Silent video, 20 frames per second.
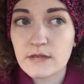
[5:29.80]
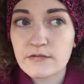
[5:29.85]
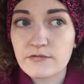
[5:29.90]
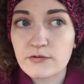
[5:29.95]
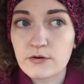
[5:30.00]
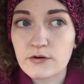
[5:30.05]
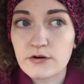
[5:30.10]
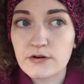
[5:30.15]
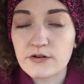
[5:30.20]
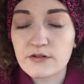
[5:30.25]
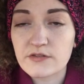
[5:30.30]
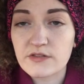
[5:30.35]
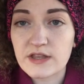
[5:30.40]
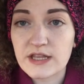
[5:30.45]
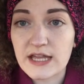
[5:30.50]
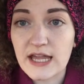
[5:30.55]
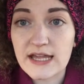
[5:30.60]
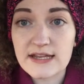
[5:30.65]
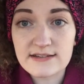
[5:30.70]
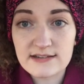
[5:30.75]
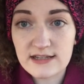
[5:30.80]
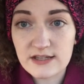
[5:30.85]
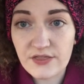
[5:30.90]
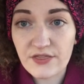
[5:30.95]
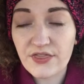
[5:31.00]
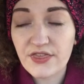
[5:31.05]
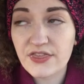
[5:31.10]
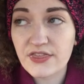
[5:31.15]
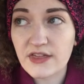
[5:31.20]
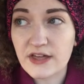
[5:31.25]
for the
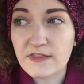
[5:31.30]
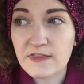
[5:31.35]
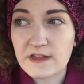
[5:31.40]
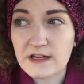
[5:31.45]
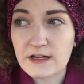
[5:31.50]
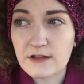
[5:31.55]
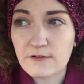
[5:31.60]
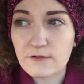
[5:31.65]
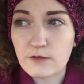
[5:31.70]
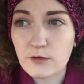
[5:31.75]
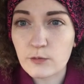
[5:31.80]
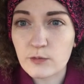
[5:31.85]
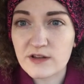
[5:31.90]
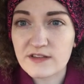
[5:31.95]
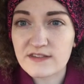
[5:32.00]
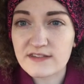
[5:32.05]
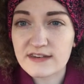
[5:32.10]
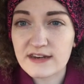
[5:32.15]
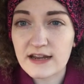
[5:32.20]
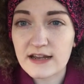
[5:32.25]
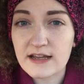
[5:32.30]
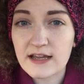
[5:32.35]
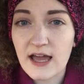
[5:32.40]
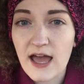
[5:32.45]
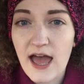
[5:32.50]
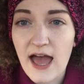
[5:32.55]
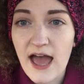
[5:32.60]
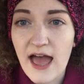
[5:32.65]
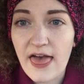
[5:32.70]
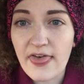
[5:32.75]
18th, I think is the Wednesday,
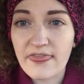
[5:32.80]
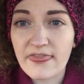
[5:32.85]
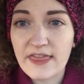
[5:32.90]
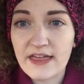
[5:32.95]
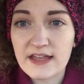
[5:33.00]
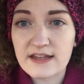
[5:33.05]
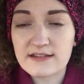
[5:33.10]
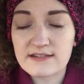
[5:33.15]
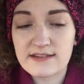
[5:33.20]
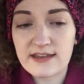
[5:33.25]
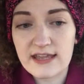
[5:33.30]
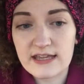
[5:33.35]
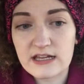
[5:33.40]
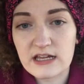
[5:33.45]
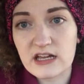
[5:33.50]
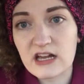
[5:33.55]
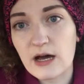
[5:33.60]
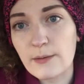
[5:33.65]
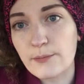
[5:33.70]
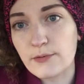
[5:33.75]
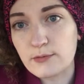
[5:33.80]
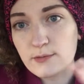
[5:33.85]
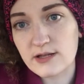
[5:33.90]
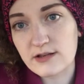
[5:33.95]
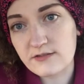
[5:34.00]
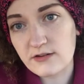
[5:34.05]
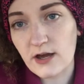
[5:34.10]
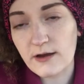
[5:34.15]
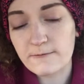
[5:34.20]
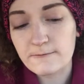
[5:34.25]
and then take a couple
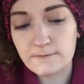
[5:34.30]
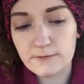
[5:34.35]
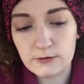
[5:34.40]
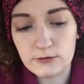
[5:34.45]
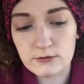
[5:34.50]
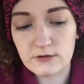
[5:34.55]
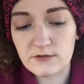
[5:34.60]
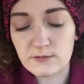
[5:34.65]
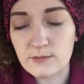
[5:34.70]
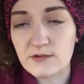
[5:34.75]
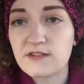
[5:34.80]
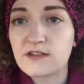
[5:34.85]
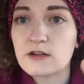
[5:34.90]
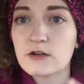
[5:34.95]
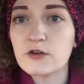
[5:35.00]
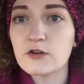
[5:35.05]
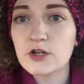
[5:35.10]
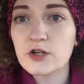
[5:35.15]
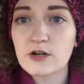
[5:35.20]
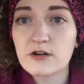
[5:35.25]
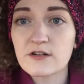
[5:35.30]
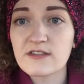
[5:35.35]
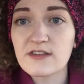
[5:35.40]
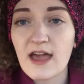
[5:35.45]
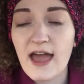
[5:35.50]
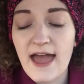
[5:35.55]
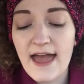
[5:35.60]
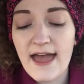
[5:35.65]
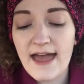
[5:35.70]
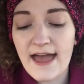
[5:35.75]
weeks off for Christmas and New Year's,
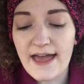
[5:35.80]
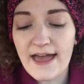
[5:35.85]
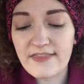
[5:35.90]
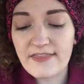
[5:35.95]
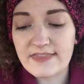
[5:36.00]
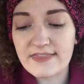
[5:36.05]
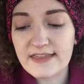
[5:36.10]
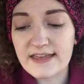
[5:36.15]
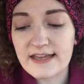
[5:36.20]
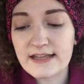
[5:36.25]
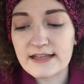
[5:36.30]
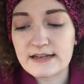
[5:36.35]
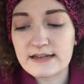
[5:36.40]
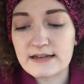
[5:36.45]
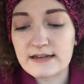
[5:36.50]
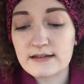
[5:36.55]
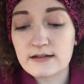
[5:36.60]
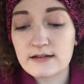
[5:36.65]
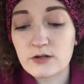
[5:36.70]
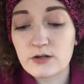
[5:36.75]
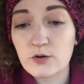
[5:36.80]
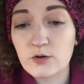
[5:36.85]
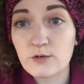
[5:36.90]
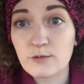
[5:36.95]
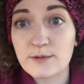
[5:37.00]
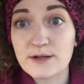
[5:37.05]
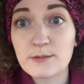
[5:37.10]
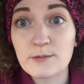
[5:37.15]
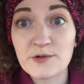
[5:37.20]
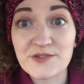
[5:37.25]
and then
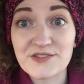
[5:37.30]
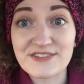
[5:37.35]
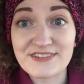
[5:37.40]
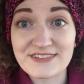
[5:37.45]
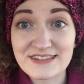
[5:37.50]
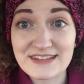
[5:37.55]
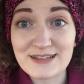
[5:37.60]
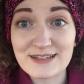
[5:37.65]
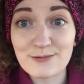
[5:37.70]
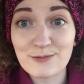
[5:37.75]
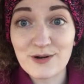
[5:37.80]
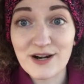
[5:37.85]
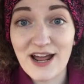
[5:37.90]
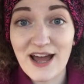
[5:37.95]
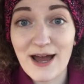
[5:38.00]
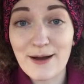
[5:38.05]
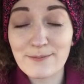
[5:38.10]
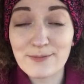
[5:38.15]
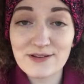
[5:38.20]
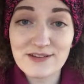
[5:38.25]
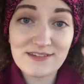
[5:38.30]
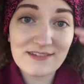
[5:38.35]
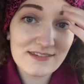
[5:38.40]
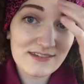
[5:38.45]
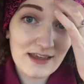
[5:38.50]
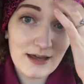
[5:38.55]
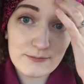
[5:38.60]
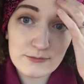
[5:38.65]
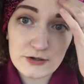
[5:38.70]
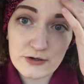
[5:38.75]
we will see what
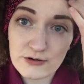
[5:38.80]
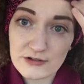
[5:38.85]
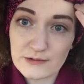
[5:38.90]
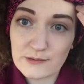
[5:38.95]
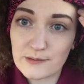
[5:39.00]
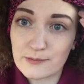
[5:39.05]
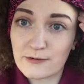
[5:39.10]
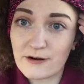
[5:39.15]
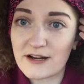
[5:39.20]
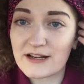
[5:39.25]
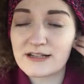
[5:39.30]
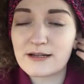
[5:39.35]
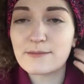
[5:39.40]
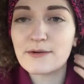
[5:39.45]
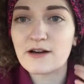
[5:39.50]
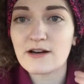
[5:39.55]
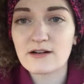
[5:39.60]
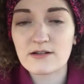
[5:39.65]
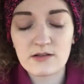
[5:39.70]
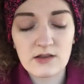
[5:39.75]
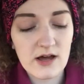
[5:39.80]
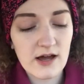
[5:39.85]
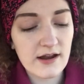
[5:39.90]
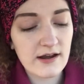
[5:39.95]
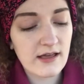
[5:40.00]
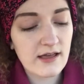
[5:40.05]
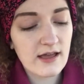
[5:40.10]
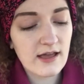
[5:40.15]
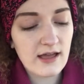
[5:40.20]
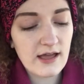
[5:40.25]
happens. I'm going to be praying about it a
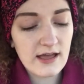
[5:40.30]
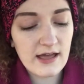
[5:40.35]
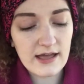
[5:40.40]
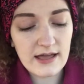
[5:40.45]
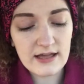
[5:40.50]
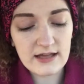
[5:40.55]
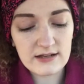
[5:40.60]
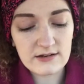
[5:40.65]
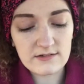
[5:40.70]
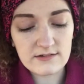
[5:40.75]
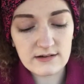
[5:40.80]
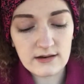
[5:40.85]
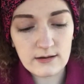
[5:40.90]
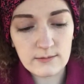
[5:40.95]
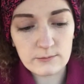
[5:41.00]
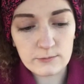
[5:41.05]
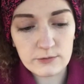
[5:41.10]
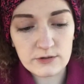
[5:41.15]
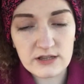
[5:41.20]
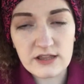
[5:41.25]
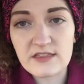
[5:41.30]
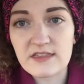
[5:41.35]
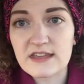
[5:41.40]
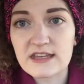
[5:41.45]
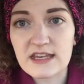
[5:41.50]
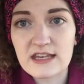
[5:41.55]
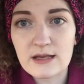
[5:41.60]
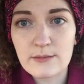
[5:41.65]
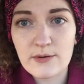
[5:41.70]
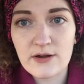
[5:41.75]
lot and really
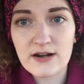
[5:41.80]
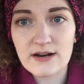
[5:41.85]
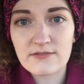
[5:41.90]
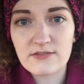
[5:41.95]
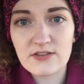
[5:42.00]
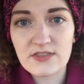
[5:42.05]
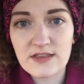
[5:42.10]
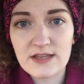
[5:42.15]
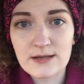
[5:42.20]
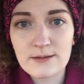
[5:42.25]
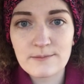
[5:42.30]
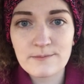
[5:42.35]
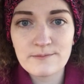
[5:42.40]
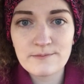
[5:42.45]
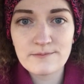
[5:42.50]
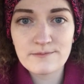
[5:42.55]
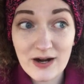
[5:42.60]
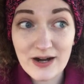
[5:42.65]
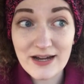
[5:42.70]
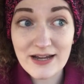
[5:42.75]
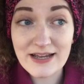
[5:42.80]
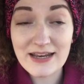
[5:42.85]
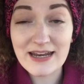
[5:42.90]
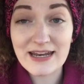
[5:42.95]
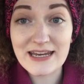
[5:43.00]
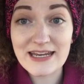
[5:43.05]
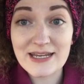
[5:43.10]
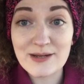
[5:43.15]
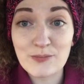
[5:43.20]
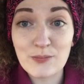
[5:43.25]
thinking about everything, but
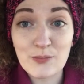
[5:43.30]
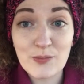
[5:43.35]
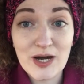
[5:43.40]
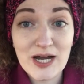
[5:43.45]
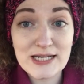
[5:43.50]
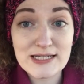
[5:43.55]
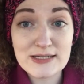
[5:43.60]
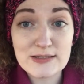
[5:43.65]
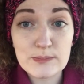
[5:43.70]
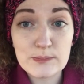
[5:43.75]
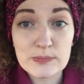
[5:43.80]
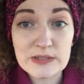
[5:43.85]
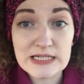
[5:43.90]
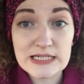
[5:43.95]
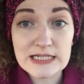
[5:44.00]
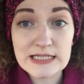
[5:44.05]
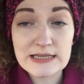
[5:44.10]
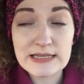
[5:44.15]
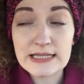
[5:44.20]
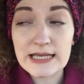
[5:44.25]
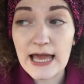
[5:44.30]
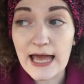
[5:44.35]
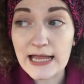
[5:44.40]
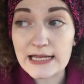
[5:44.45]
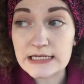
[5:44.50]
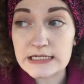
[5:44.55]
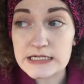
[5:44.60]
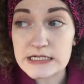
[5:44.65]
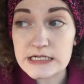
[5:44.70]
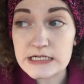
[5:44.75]
it might be the
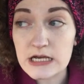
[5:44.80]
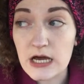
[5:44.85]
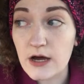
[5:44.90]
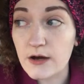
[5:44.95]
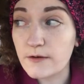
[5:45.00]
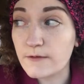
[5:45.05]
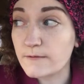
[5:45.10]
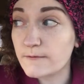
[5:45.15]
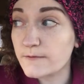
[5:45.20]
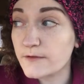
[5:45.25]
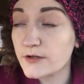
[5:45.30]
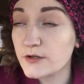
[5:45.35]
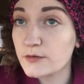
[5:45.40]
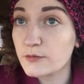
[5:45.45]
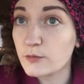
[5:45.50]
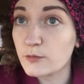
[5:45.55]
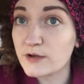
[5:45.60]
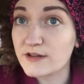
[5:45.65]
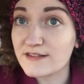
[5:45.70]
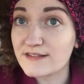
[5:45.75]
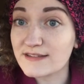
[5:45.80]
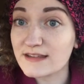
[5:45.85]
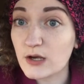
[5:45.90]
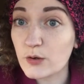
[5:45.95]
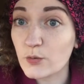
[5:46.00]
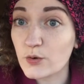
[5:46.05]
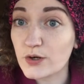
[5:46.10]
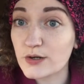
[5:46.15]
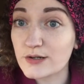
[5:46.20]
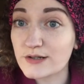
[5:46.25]
end of
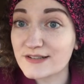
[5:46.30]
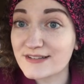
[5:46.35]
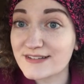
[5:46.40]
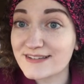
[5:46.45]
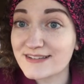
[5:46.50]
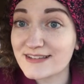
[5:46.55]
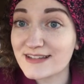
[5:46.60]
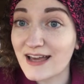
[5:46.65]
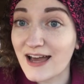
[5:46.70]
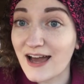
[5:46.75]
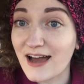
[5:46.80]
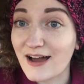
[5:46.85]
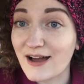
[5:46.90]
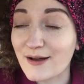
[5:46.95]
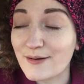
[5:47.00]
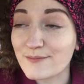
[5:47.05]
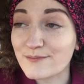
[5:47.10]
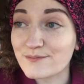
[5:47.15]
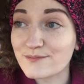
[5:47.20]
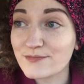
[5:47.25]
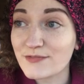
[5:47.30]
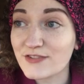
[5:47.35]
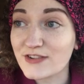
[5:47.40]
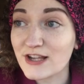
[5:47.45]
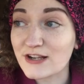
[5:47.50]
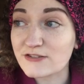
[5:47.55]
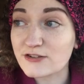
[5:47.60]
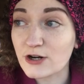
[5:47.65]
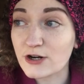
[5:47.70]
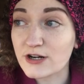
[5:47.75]
Wednesday Words /
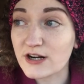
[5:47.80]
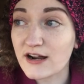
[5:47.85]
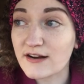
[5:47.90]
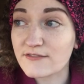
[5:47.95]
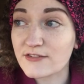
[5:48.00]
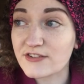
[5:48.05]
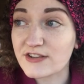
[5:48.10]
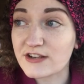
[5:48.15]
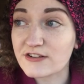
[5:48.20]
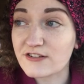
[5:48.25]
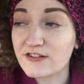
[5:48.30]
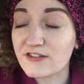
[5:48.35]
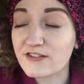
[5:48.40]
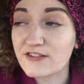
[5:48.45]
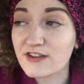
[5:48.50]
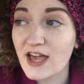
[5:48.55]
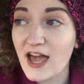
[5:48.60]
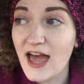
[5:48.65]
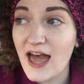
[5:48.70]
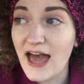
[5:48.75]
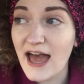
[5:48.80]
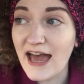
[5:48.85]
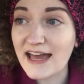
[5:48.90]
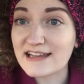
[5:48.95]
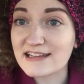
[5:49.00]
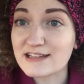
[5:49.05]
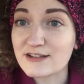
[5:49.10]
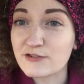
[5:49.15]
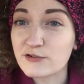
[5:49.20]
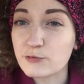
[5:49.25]
Card Conversations,
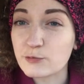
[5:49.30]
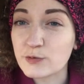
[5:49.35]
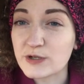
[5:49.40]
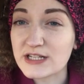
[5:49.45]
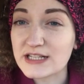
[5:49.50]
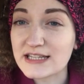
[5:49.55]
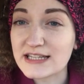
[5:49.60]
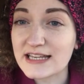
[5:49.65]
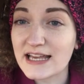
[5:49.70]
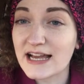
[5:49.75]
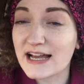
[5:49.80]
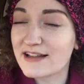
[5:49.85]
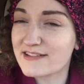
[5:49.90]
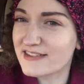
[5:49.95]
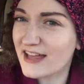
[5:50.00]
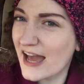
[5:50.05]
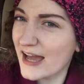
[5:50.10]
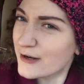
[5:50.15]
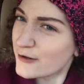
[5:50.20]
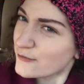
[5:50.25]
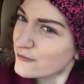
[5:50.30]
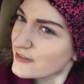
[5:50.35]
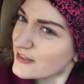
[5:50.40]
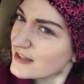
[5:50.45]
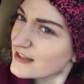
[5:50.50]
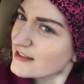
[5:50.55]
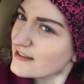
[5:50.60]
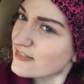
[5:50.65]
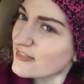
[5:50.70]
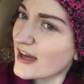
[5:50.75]
at least weekly, because I don't
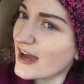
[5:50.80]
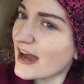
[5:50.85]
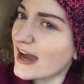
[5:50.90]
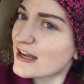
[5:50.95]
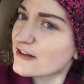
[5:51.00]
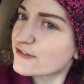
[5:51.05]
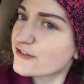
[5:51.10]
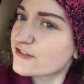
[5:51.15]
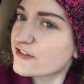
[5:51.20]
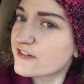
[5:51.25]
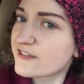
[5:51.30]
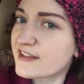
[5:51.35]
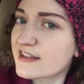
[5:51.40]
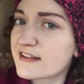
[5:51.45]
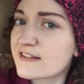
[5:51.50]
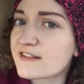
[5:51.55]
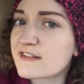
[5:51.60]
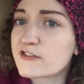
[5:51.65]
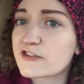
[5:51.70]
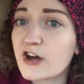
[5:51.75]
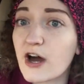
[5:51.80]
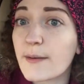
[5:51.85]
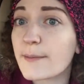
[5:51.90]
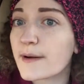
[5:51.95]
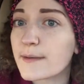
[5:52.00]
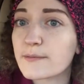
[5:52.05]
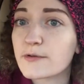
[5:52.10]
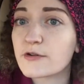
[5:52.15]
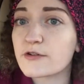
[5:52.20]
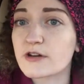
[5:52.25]
think that I should just like
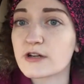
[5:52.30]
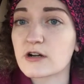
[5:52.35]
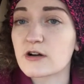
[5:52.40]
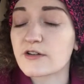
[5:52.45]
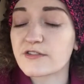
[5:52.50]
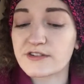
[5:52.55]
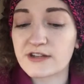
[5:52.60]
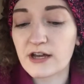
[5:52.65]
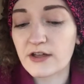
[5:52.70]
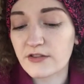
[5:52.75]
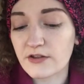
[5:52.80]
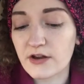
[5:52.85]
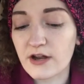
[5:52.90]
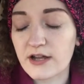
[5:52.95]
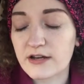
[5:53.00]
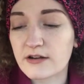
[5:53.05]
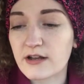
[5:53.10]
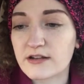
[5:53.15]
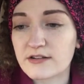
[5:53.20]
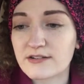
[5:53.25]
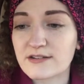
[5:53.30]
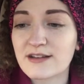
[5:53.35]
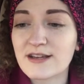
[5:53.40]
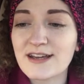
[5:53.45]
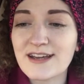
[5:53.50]
stop uploading altogether. I